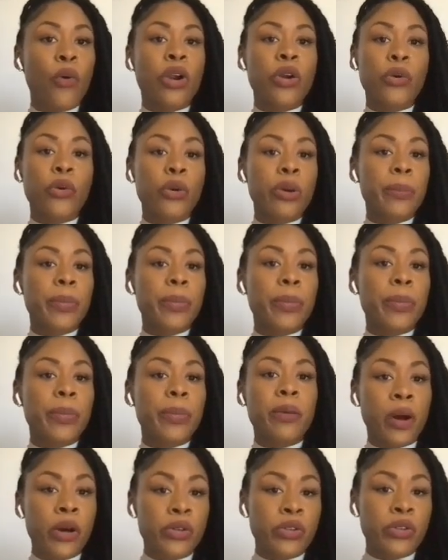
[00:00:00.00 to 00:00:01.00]
or who would
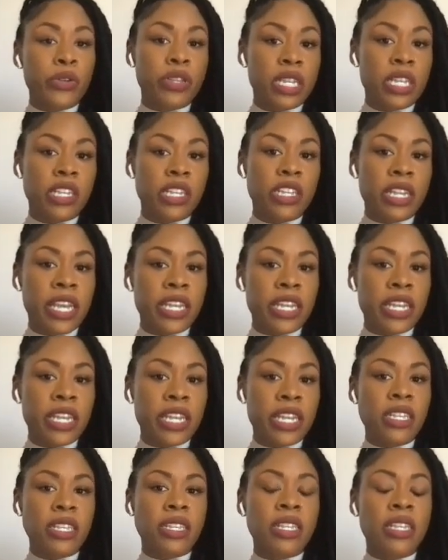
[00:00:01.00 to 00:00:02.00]
be opposed to these
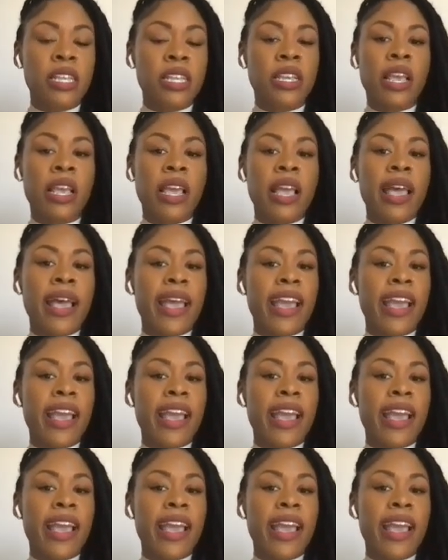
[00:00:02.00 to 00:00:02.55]
changes.